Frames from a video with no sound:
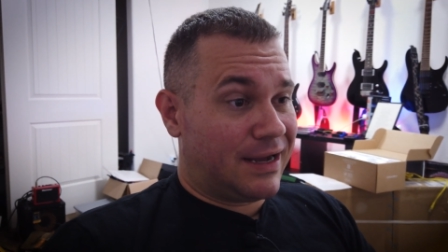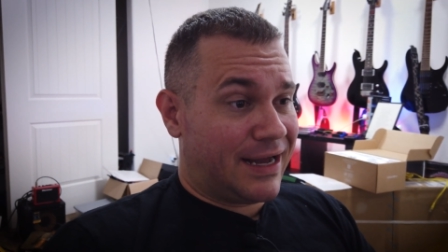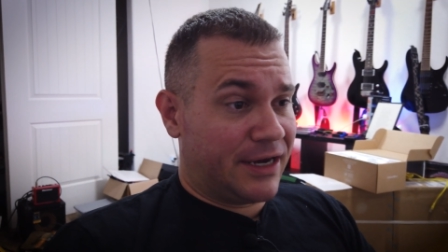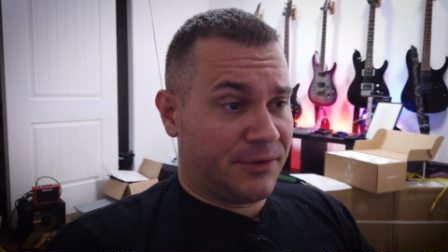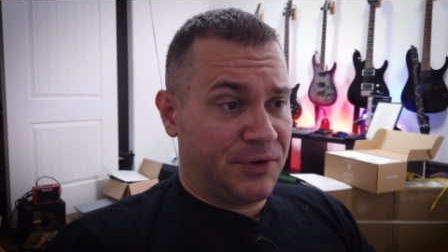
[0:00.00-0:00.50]

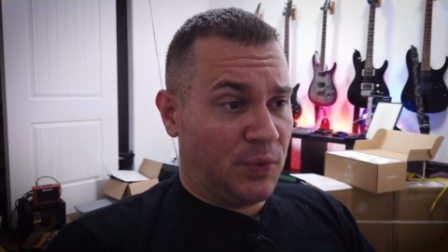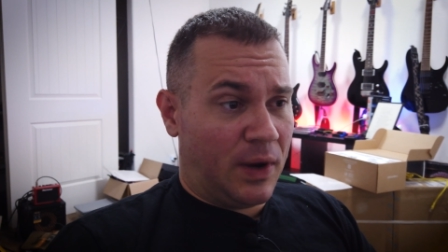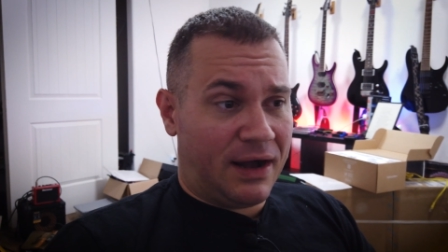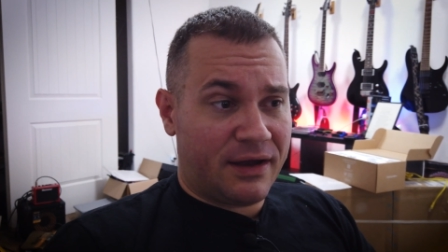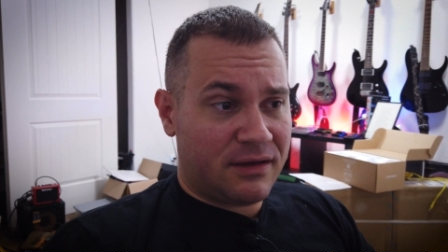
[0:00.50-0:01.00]
I don't know
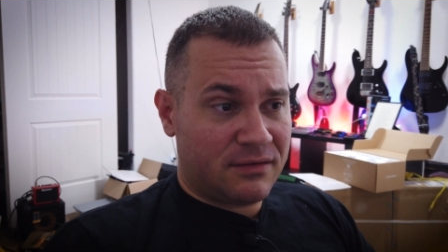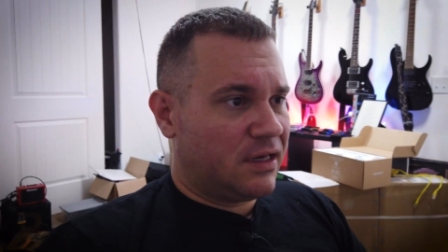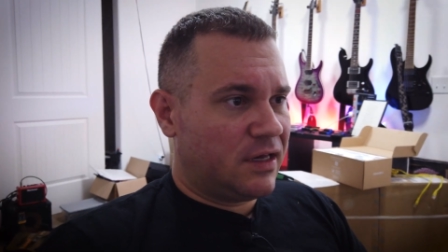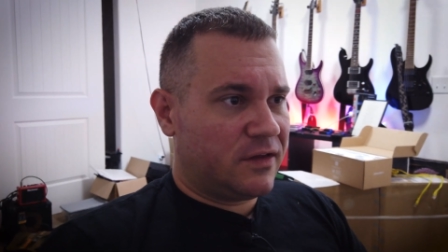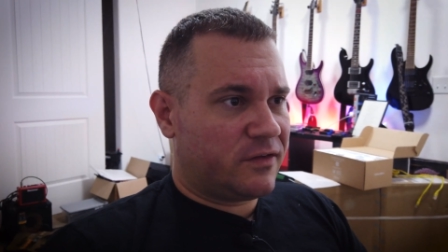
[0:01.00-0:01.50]
why.
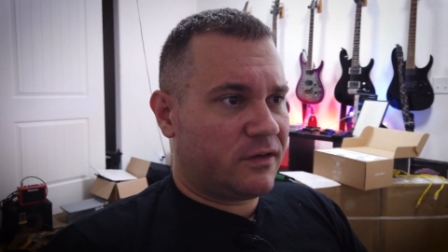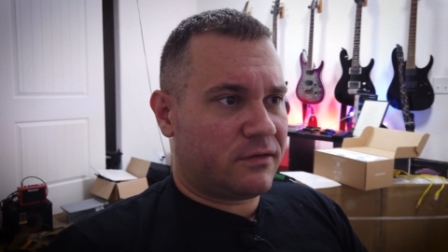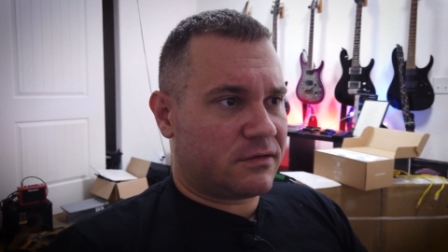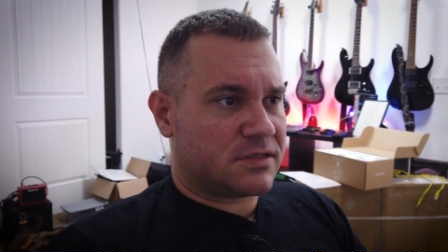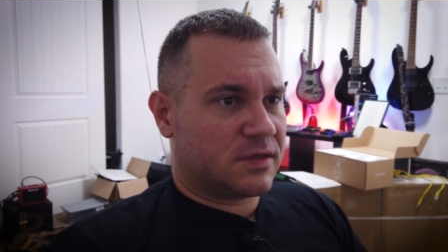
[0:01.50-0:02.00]
It says
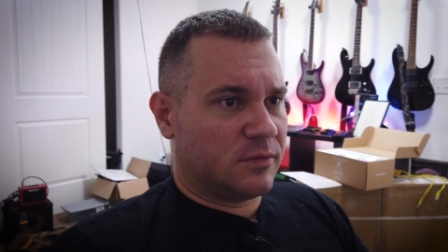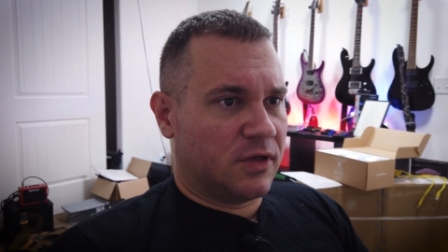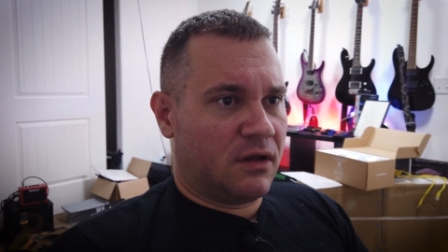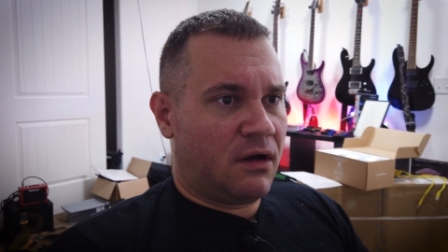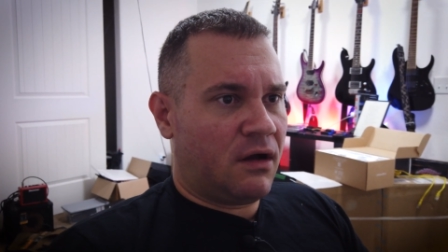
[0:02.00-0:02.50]
there's some
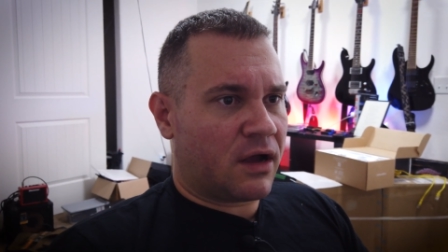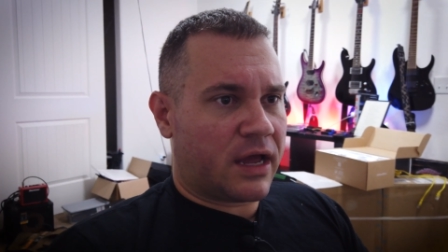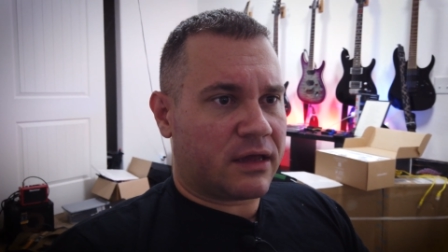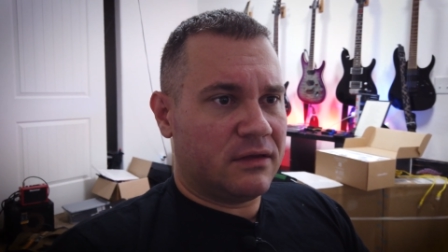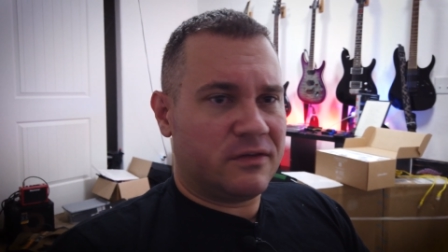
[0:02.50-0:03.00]
log I
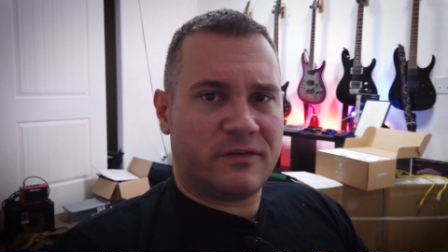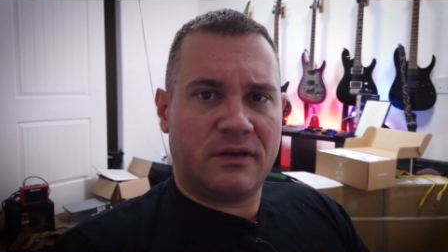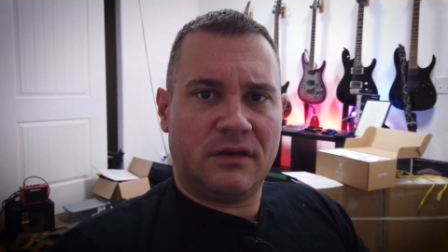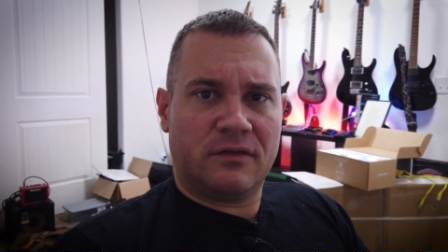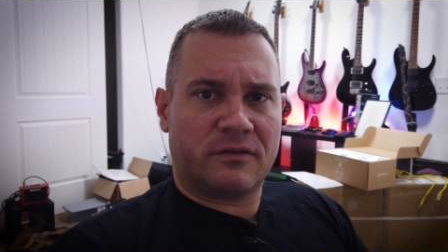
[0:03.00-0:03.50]
can
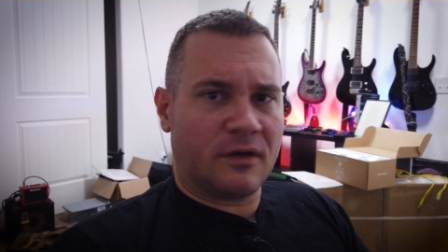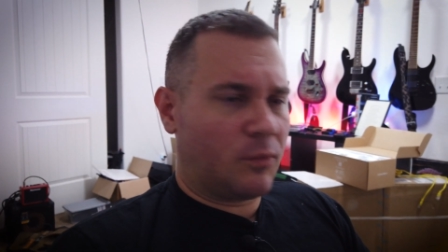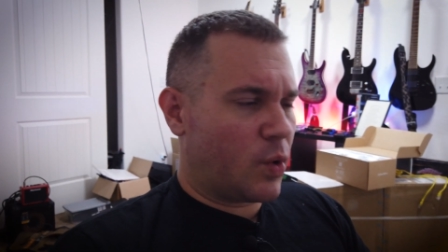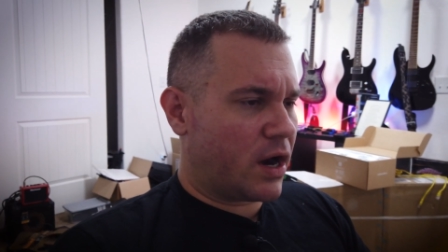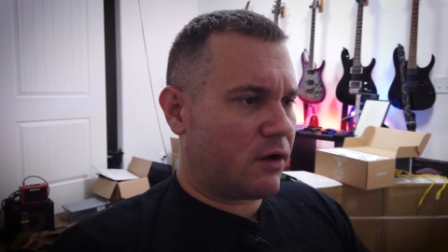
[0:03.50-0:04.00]
see
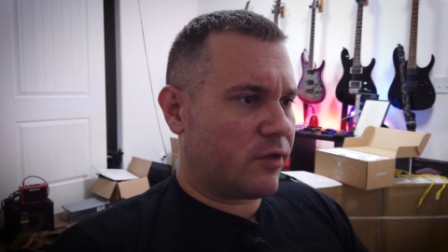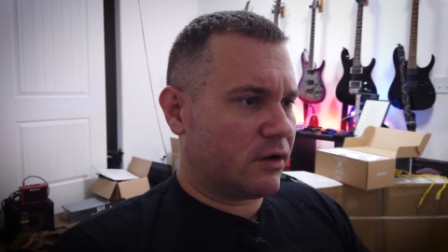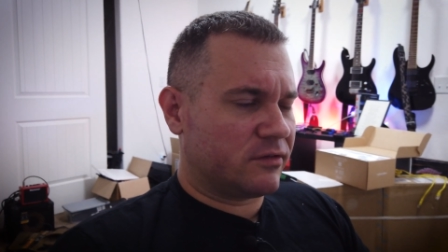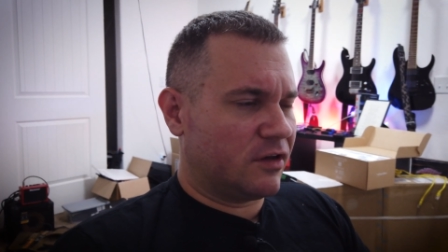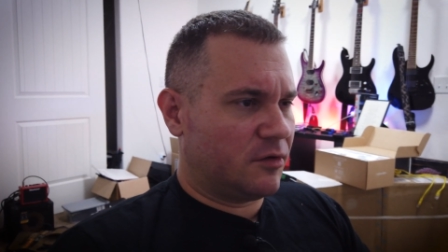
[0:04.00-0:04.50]
somewhere
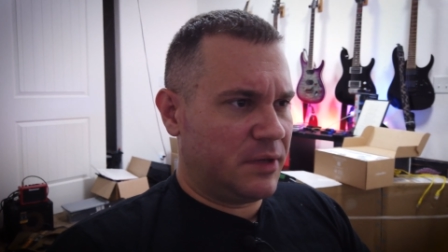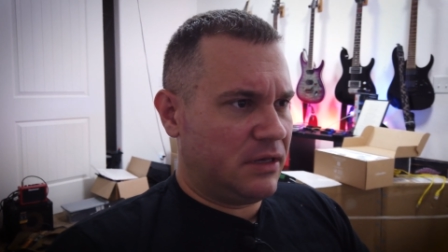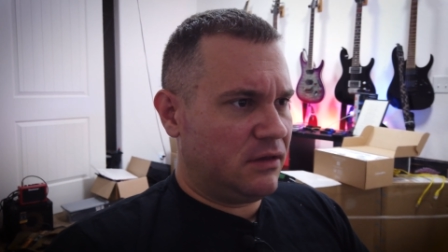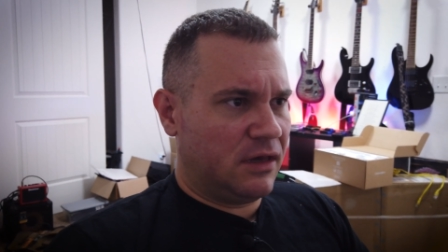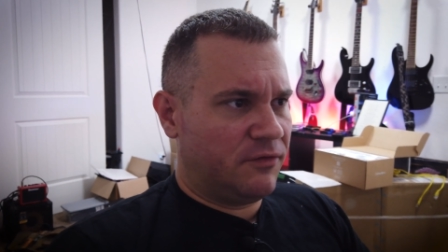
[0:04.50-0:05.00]
that'll tell
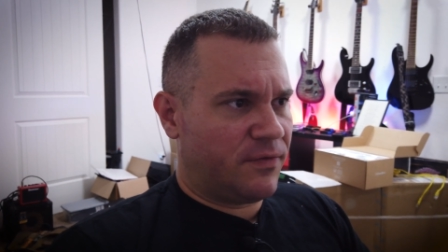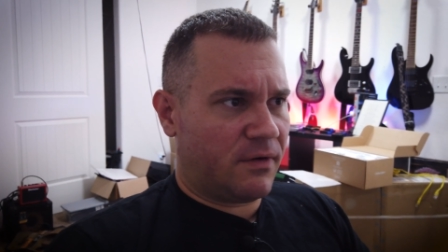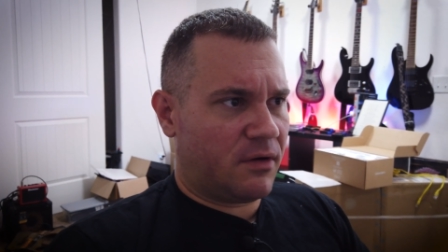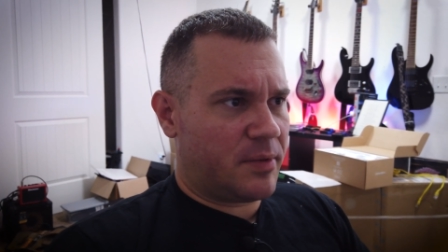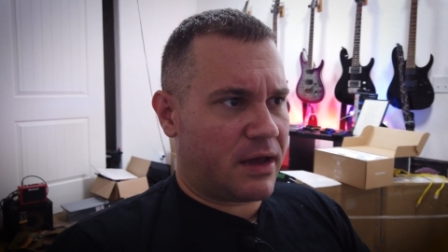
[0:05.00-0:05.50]
me info
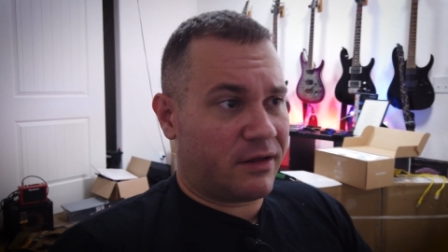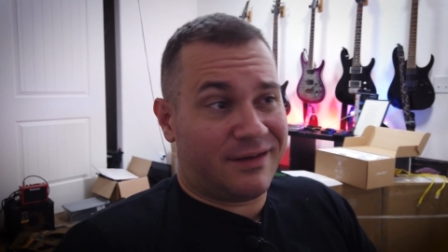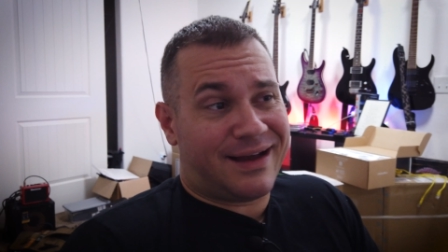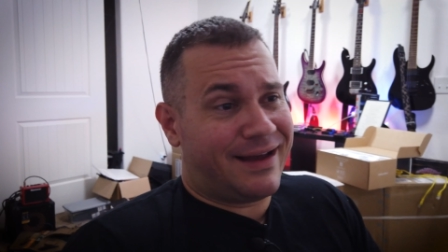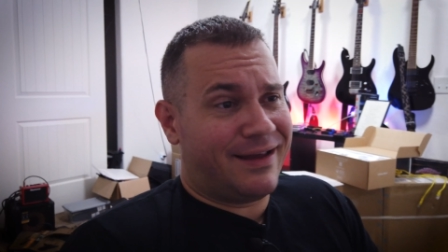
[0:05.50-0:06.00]
about it.
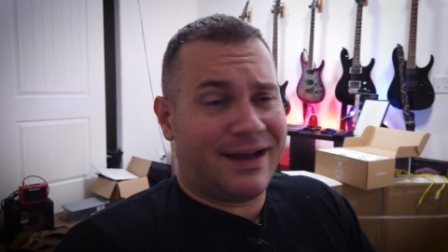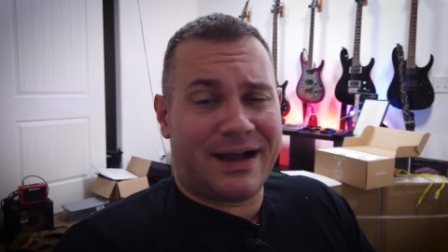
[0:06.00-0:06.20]
I